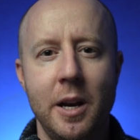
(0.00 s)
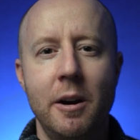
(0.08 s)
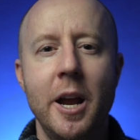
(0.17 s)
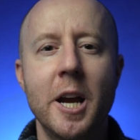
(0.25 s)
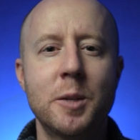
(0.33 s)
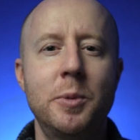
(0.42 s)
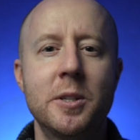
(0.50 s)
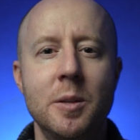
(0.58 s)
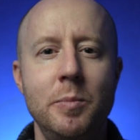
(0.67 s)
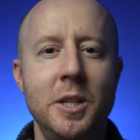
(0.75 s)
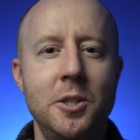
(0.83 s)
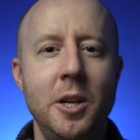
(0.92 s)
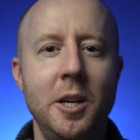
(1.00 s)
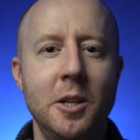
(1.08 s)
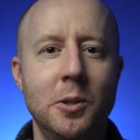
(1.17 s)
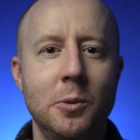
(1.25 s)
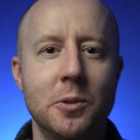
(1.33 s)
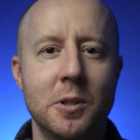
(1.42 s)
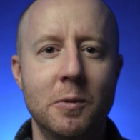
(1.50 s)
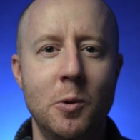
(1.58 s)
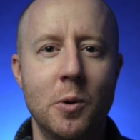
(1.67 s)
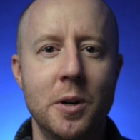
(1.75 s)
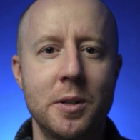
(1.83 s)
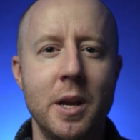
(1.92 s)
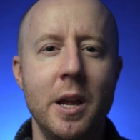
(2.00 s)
They are experts in machining tools, of course,